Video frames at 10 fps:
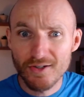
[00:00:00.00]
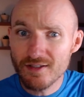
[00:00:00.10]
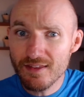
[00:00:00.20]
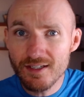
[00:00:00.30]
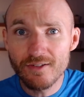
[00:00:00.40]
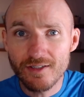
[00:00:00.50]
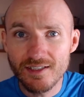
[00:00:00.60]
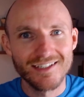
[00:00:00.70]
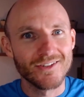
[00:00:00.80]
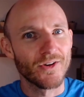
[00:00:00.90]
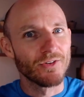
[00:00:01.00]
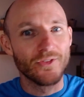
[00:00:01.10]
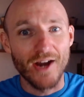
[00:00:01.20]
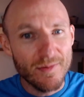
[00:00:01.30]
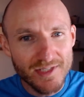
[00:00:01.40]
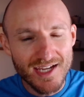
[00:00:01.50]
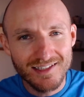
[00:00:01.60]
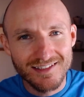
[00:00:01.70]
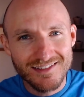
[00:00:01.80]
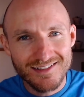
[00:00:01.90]
a theory called Grabby
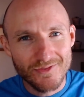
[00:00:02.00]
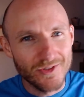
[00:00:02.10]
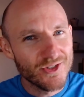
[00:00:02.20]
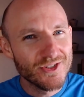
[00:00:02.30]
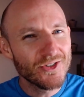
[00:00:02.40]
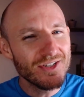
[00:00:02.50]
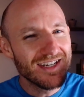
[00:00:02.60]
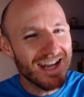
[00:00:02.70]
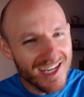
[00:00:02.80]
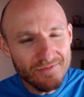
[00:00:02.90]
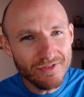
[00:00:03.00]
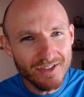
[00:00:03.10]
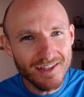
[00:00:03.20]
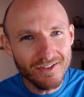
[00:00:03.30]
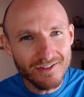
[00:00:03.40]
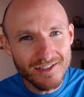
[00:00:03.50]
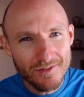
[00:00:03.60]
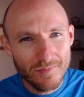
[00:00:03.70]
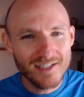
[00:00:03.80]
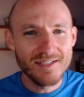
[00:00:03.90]
aliens, which is a good name for a theory,
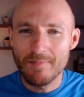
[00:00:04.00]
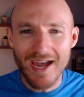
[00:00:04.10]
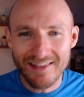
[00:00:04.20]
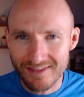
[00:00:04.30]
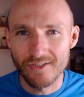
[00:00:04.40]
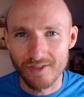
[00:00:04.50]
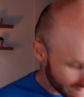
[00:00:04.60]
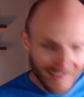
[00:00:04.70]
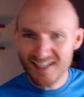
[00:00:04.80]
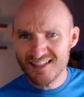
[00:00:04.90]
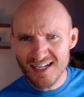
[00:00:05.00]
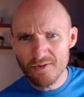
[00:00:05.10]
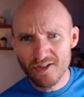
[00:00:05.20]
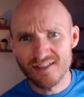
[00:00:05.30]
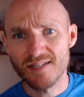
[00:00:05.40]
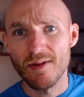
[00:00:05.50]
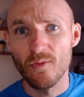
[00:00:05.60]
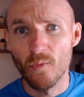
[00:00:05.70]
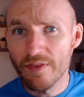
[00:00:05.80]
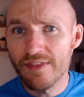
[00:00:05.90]
but it's a bad theory. And today we're going to talk about
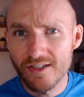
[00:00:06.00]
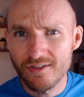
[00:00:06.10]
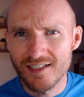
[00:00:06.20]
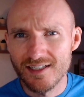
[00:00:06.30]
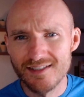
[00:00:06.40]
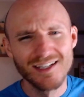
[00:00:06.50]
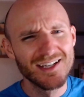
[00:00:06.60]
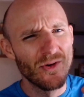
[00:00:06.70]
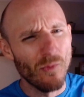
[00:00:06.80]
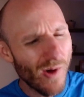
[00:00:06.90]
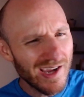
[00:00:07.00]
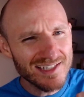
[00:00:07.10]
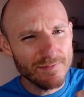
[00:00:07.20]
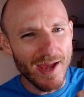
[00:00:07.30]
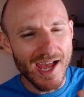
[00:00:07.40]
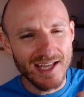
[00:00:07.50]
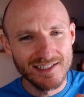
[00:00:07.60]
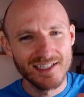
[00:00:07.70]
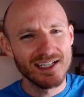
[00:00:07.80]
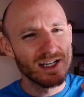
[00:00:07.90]
what the theory is, why it's bad,
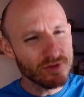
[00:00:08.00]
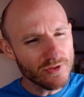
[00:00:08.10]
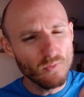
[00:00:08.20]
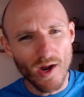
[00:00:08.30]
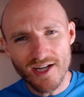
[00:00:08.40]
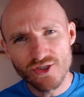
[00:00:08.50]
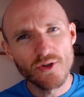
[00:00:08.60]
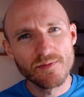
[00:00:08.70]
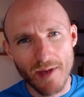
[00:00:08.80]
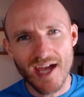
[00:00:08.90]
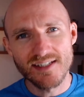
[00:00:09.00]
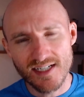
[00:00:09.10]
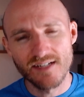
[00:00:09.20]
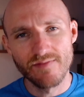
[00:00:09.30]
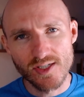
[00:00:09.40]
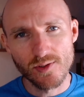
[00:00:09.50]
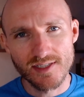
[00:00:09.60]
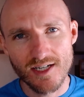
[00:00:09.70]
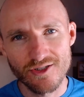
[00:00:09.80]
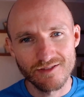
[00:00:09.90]
and also why it shows bad data
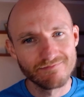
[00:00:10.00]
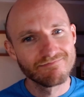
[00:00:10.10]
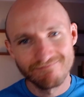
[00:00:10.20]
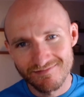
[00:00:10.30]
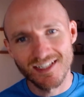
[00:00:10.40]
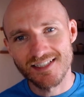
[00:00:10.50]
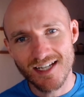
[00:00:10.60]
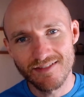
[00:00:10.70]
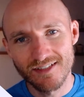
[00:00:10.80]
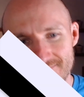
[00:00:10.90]
visualization. Let's dive in.